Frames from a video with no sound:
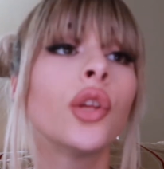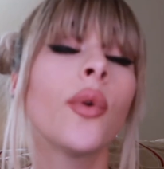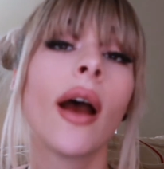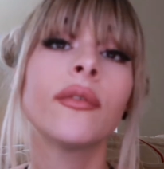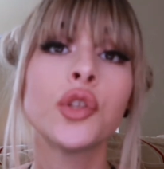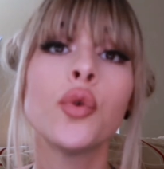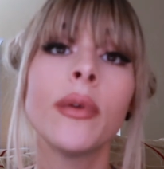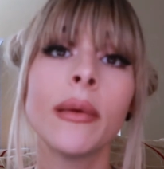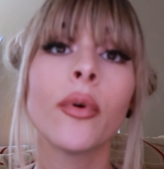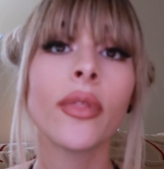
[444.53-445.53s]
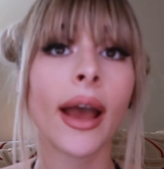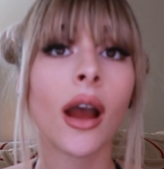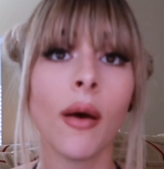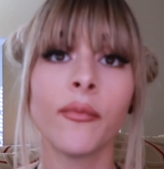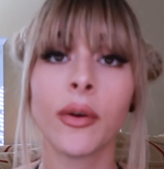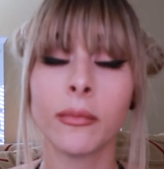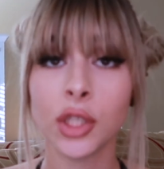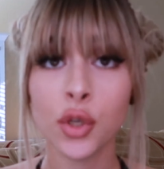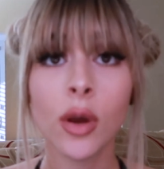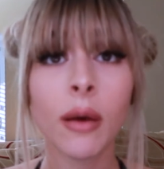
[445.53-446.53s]
You have two people that come from
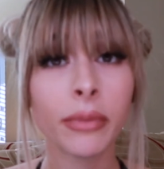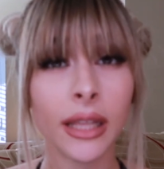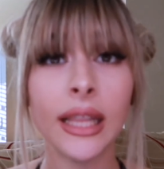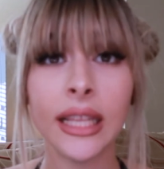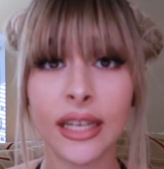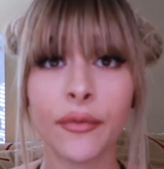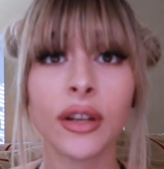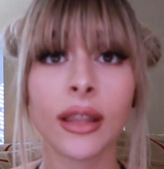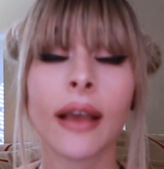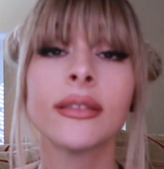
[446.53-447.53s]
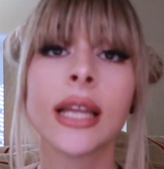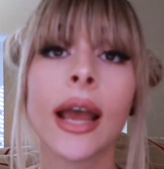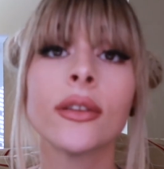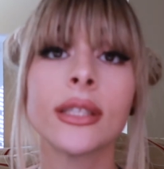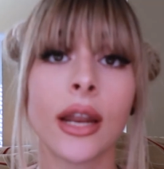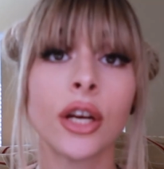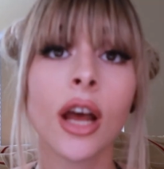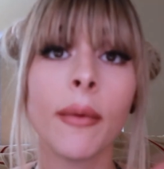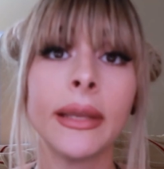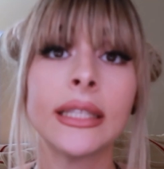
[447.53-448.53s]
two completely different lifestyles that are
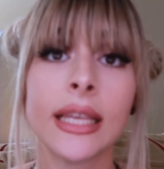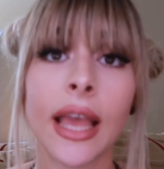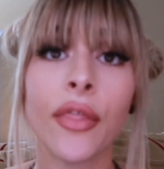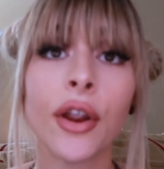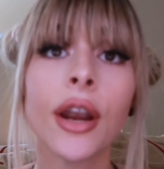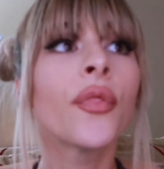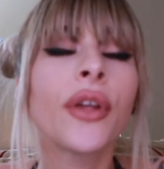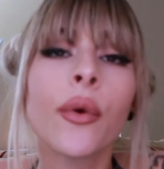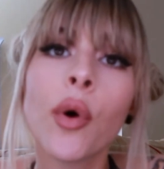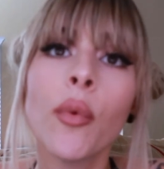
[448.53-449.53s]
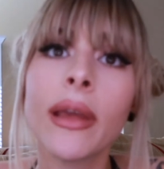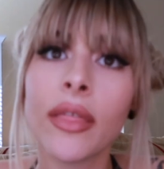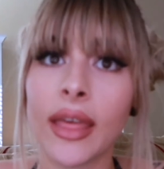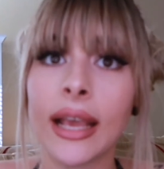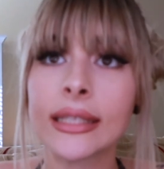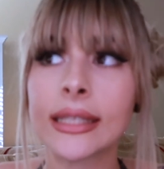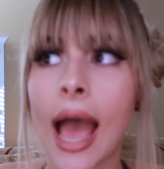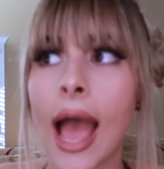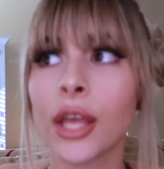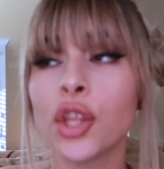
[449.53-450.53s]
coming together. There will be things
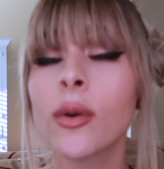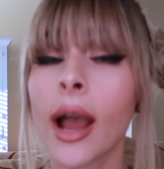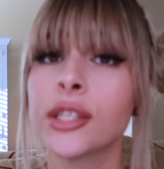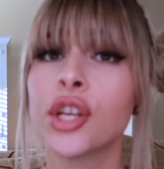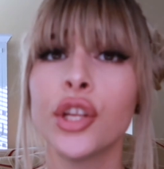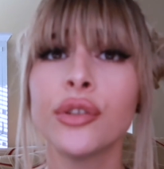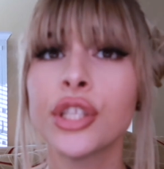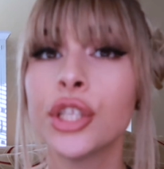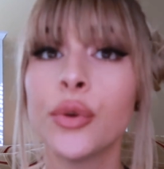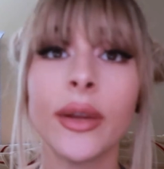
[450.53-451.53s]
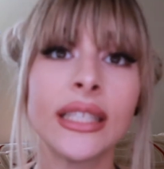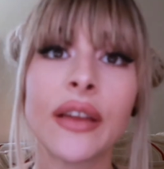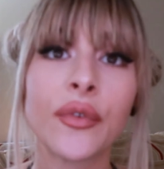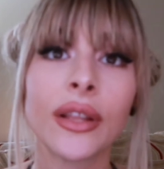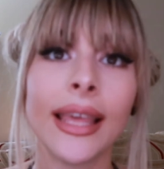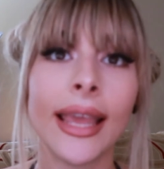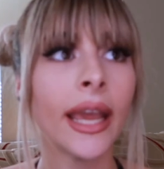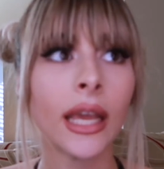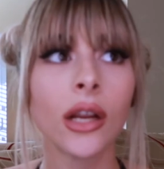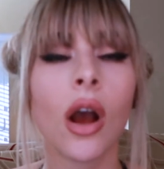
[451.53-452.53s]
that you guys are used to doing differently.
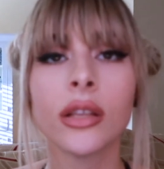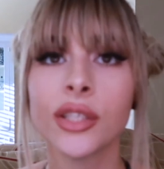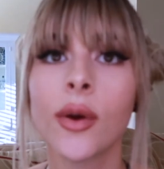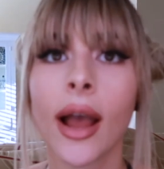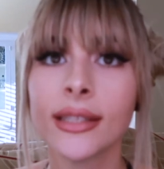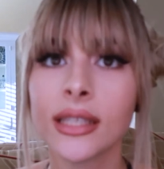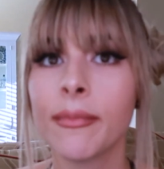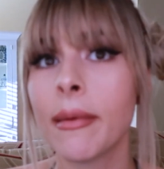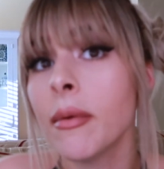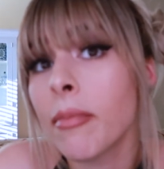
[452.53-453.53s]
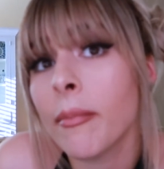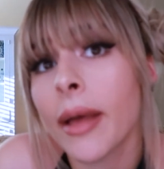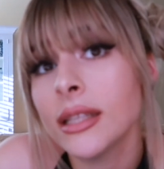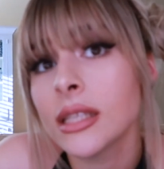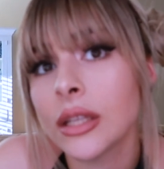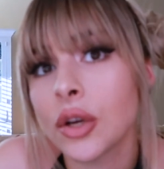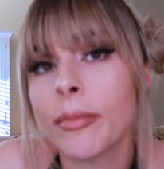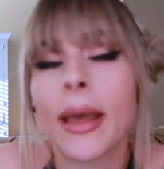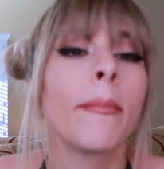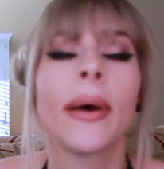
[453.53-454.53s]
It can cause you guys to maybe bump heads a little
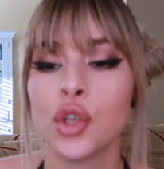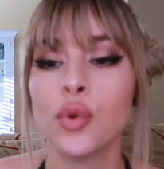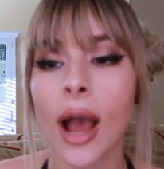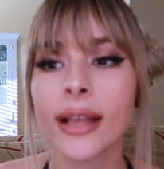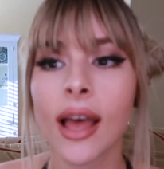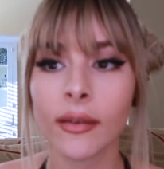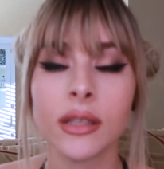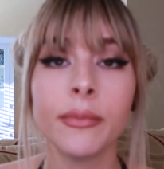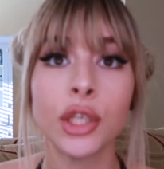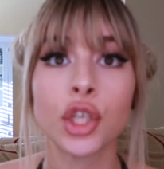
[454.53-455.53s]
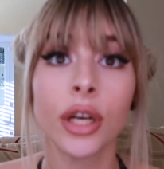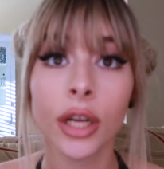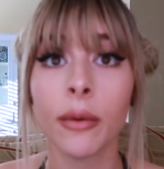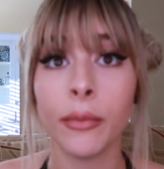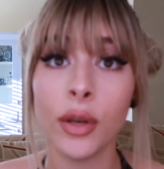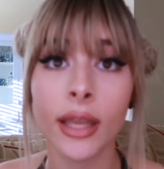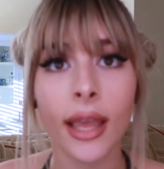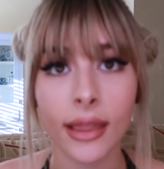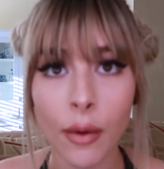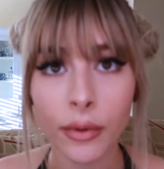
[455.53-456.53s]
bit, but you guys have to be sure to
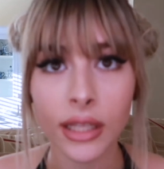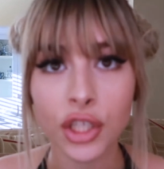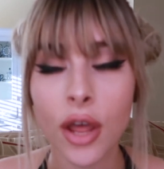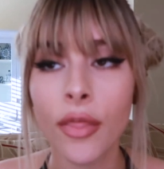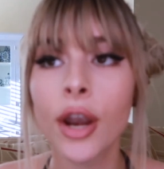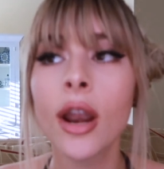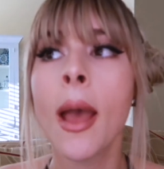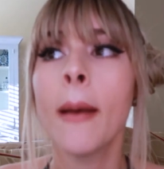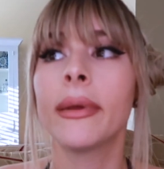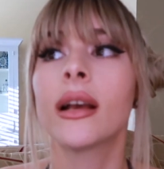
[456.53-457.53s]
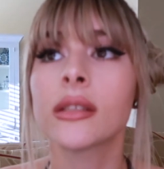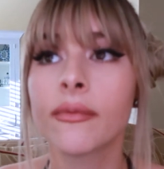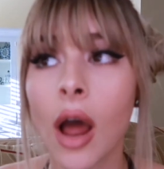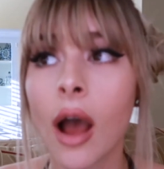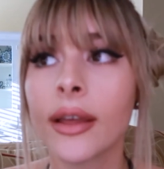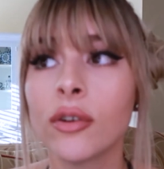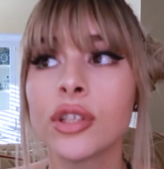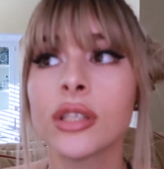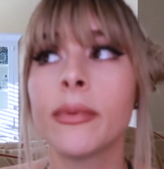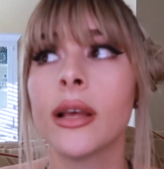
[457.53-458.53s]
communicate that with each other, because if not, it'll
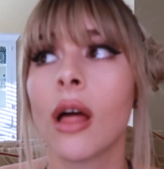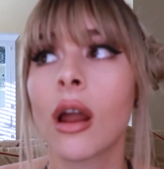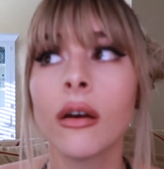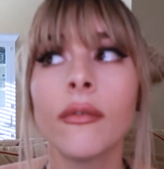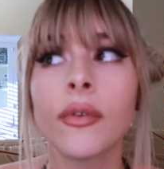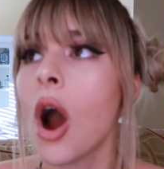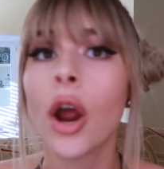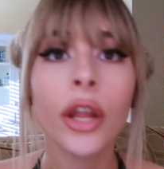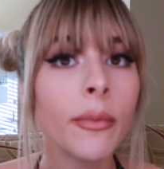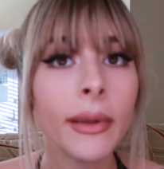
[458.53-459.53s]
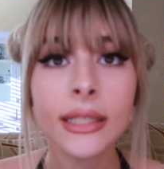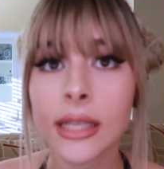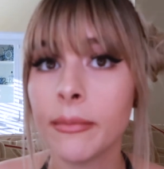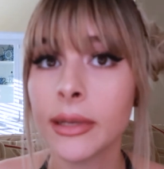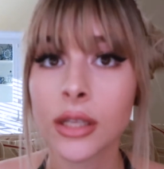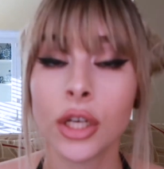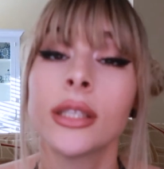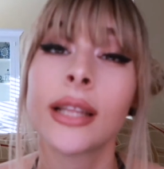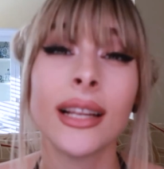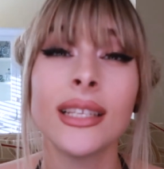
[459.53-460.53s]
just be a lot of arguments and
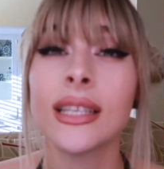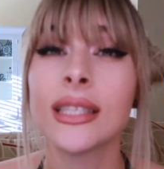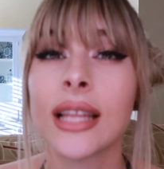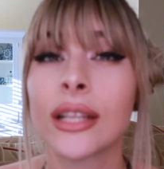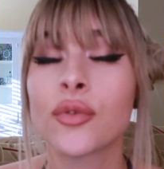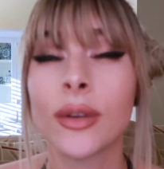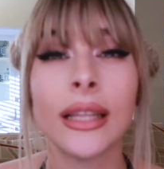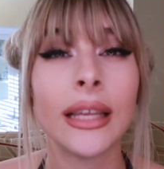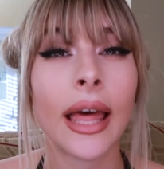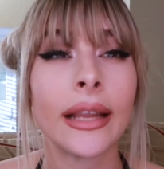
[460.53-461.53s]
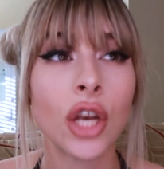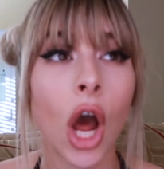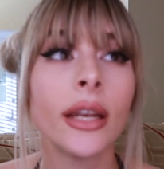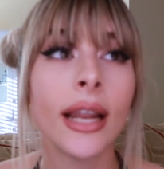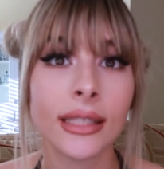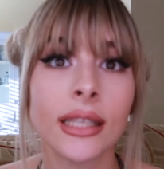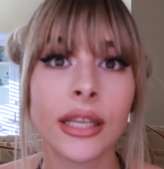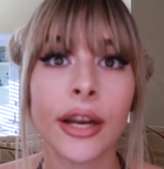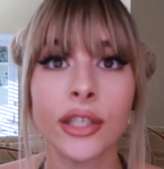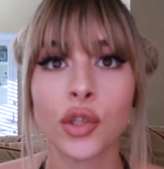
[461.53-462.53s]
misunderstandings that's really like not
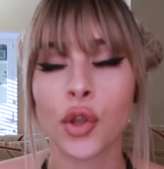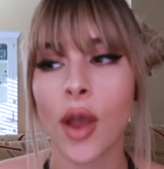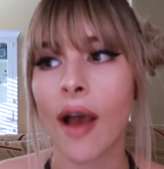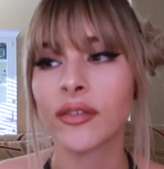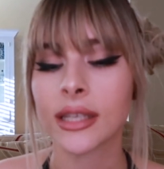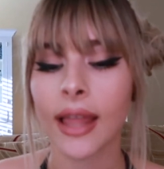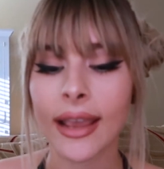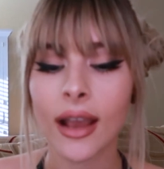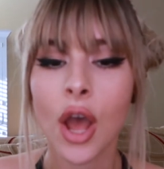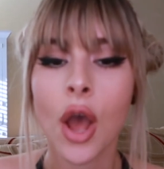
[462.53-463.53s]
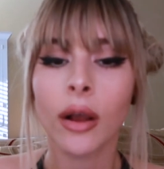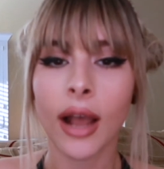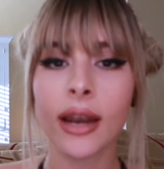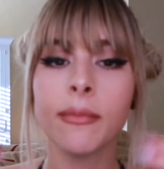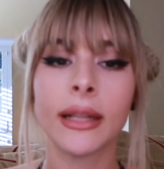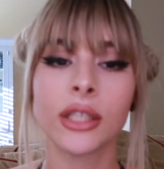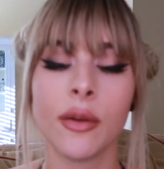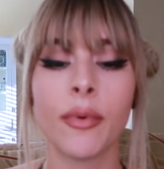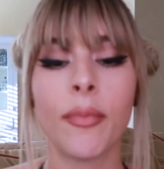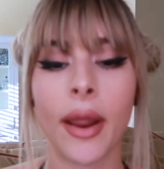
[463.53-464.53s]
necessary. So you have to like kind of
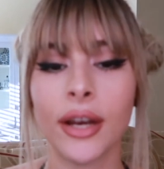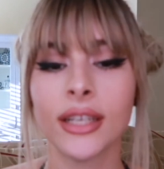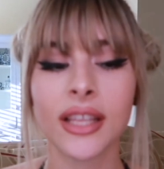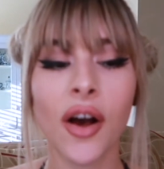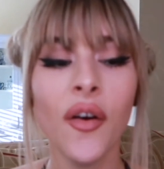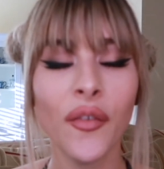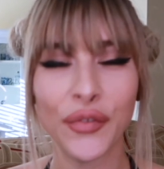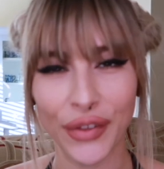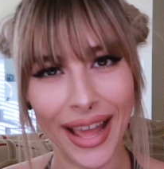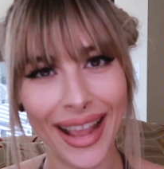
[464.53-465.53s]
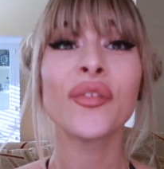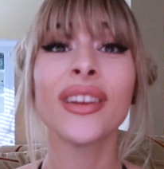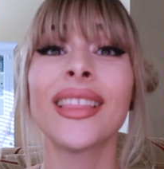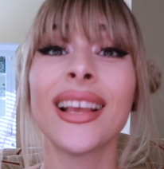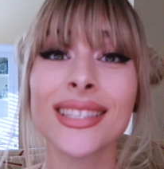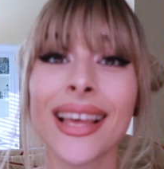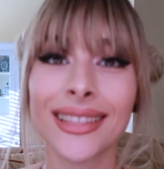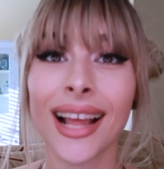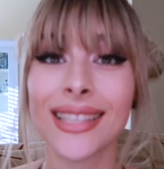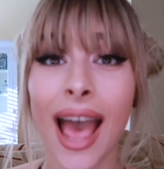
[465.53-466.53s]
mentally prepare yourself like for things
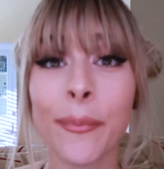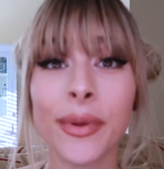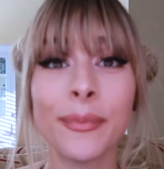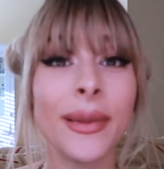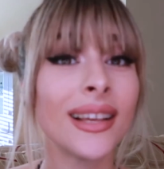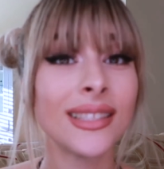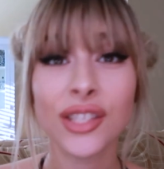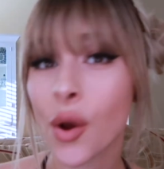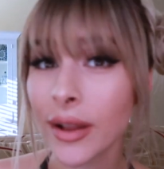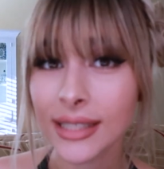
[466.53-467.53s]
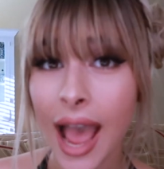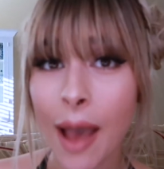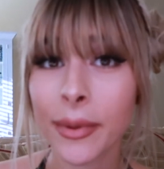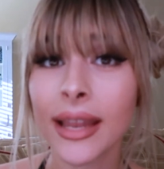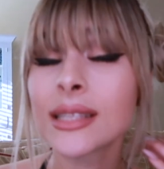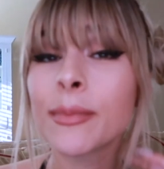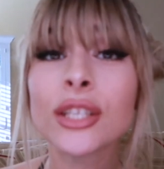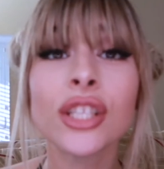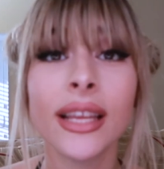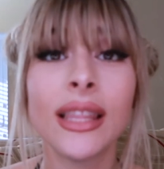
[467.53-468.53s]
like that to happen, because it's going to happen,
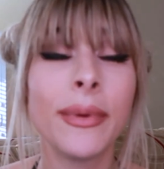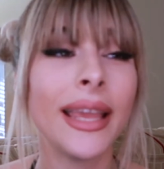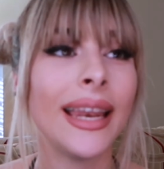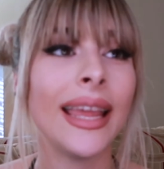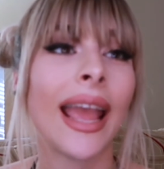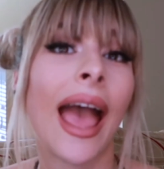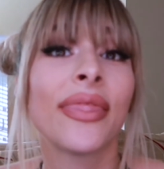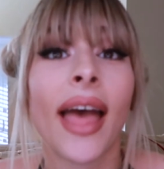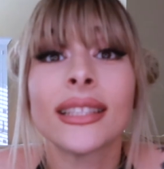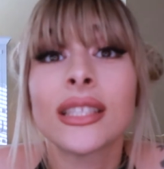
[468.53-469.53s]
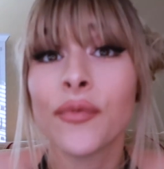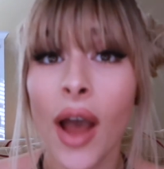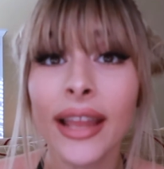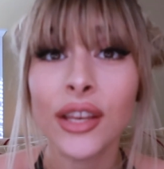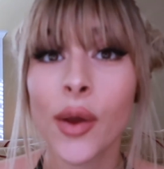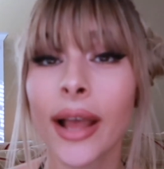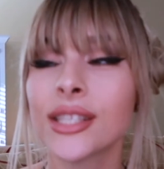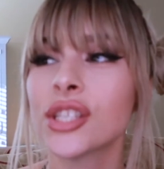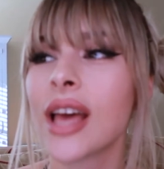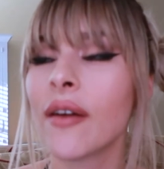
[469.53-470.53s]
especially in the beginning, and that's fine. You
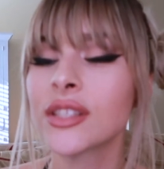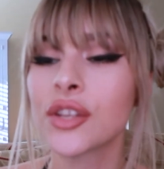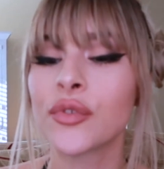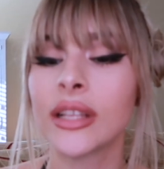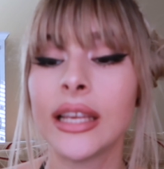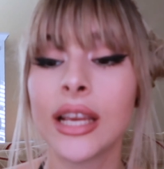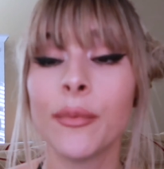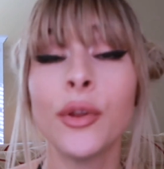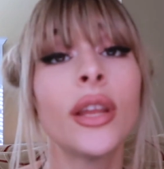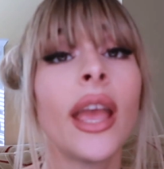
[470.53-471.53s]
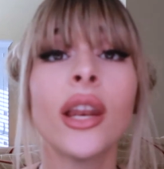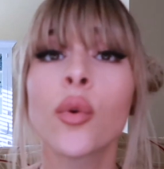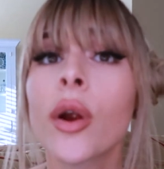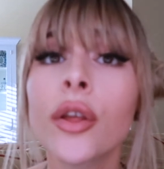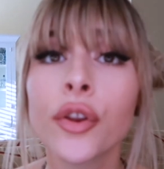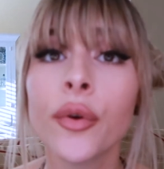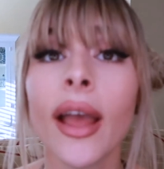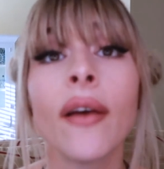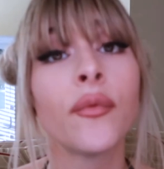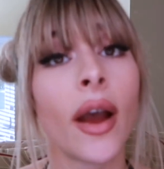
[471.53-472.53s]
guys just have to really communicate and work through
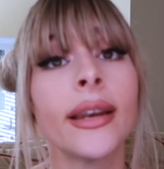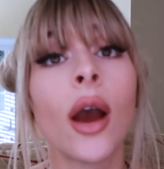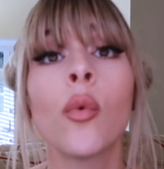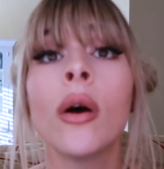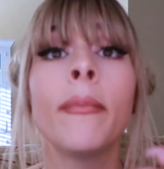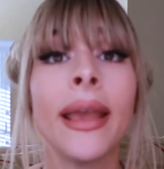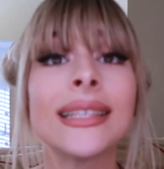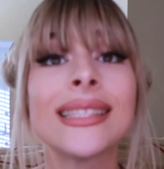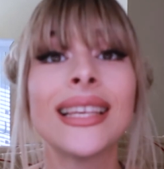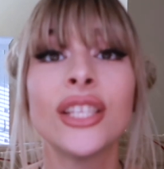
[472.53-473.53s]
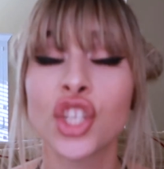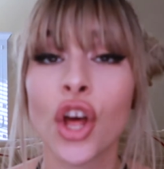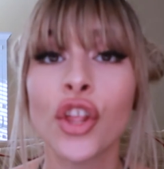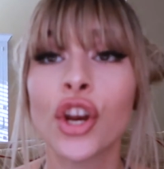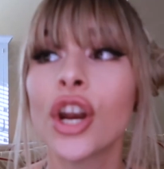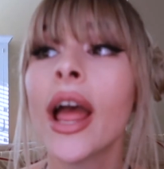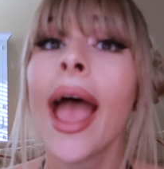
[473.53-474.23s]
it and find out what makes each other